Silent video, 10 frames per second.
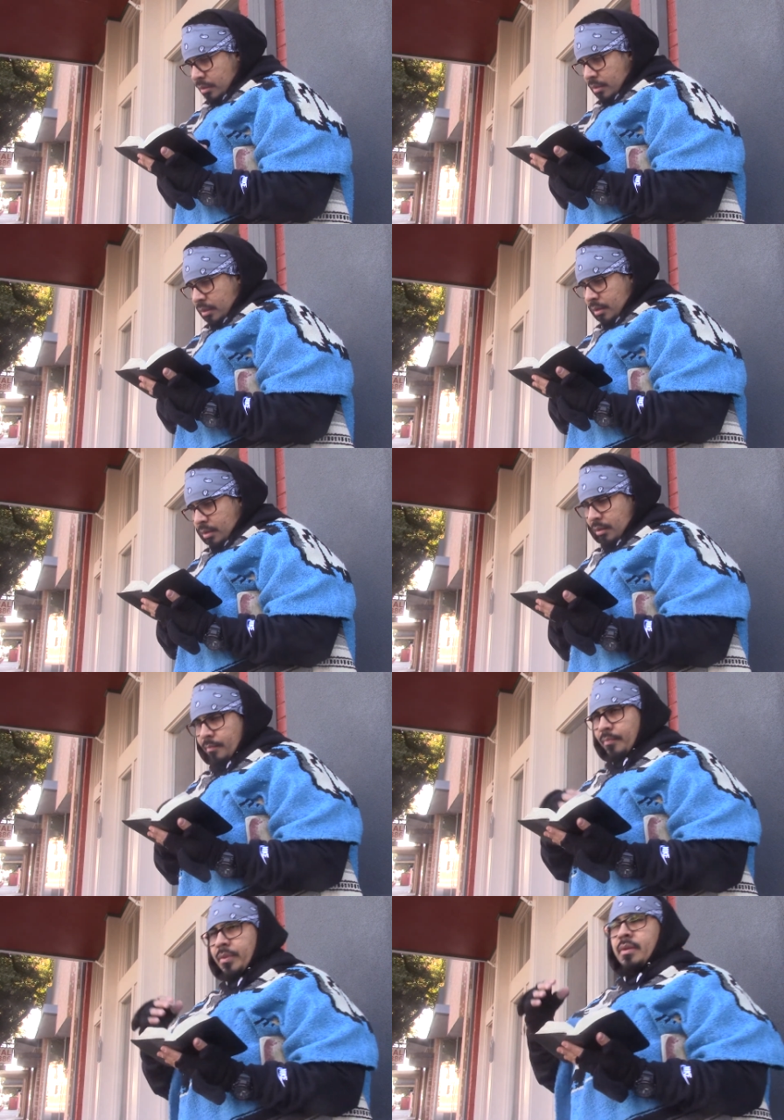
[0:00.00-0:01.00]
uh,
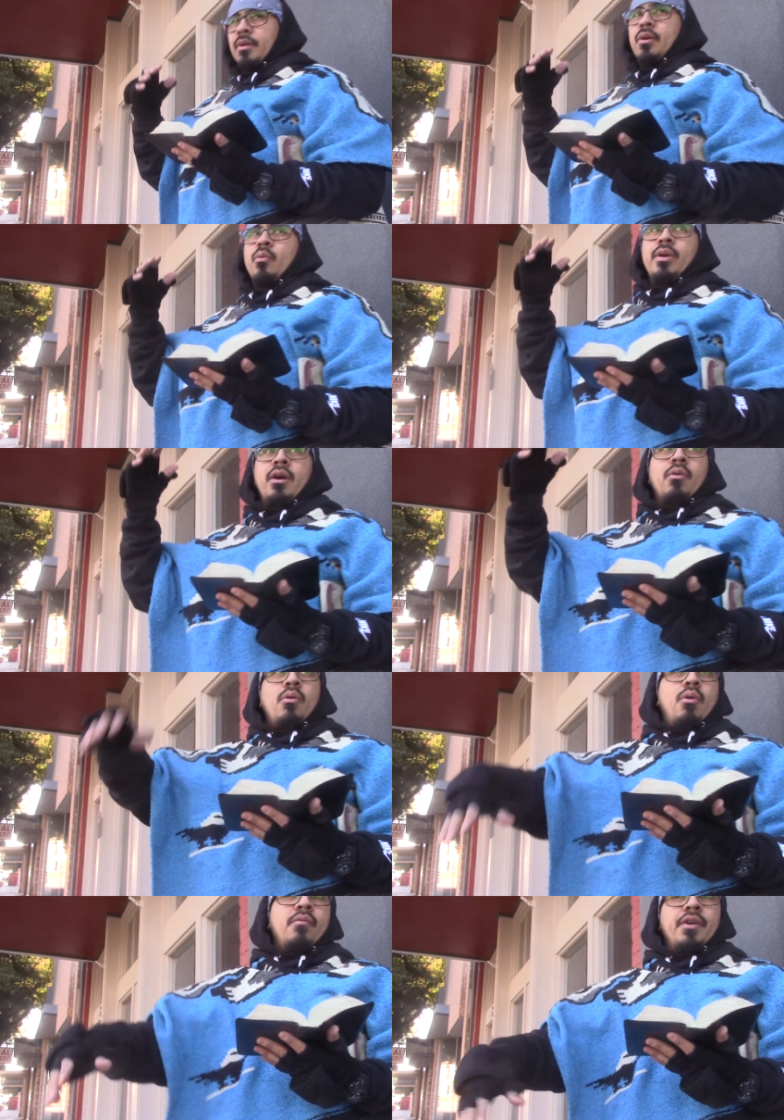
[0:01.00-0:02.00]
you know, we
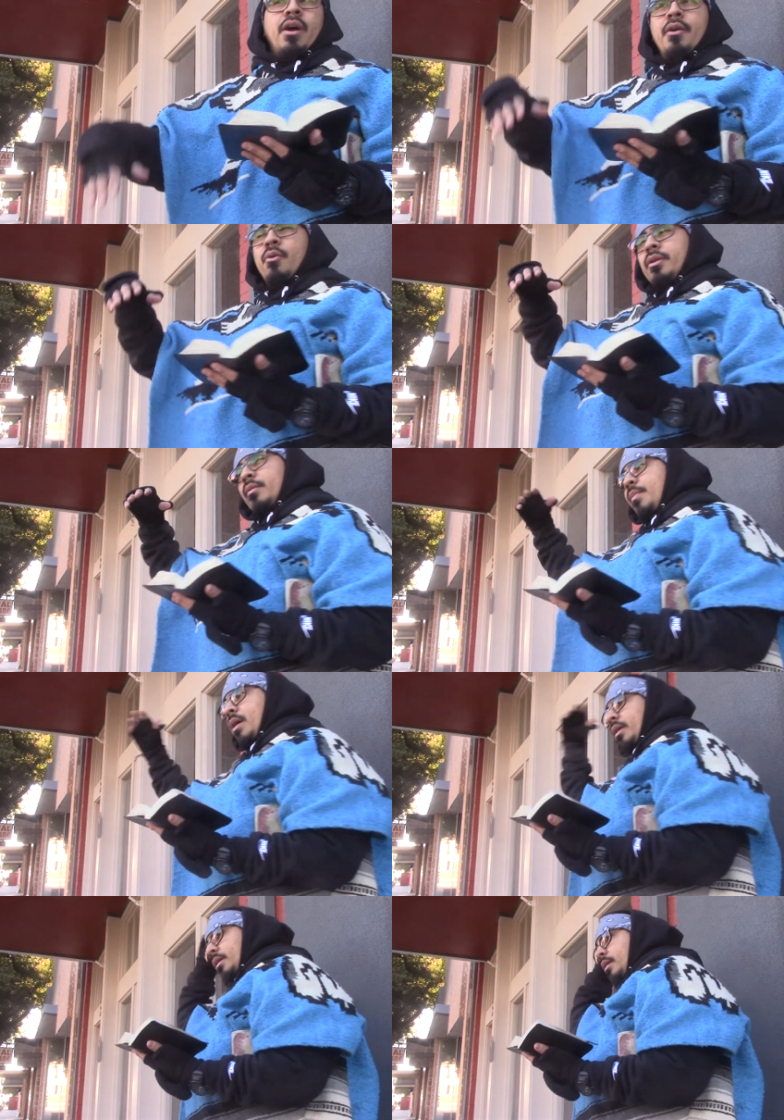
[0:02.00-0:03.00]
all over here in North
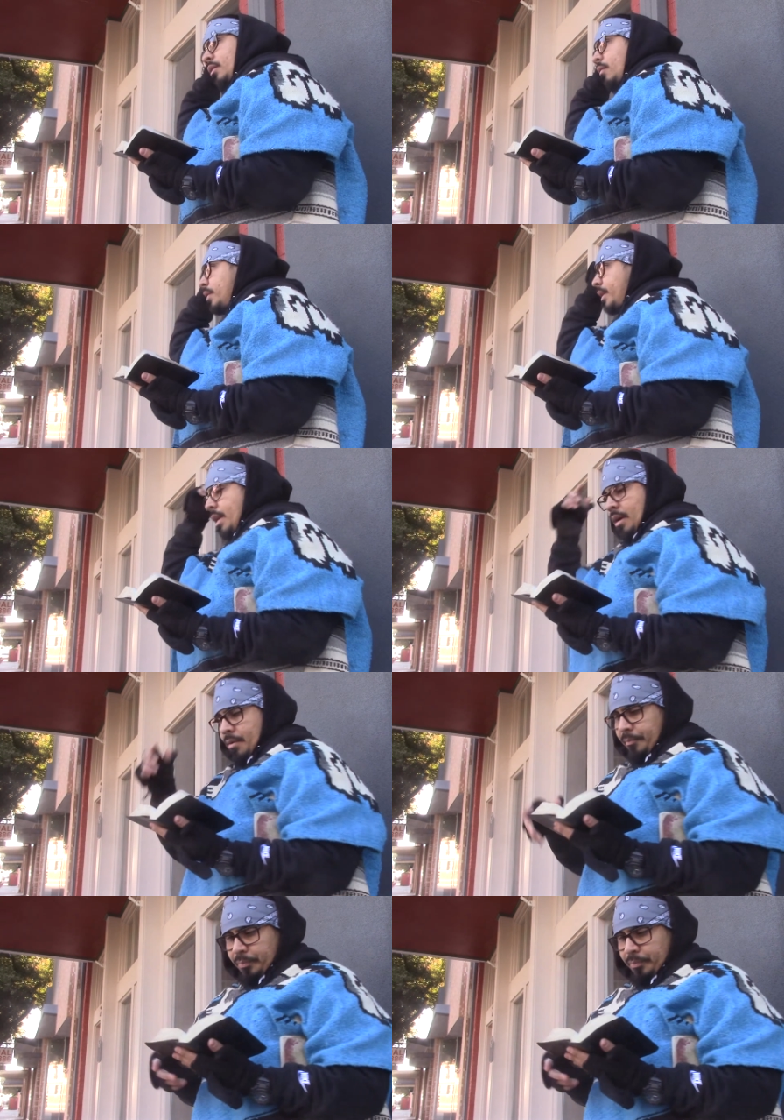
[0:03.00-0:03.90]
America and over there,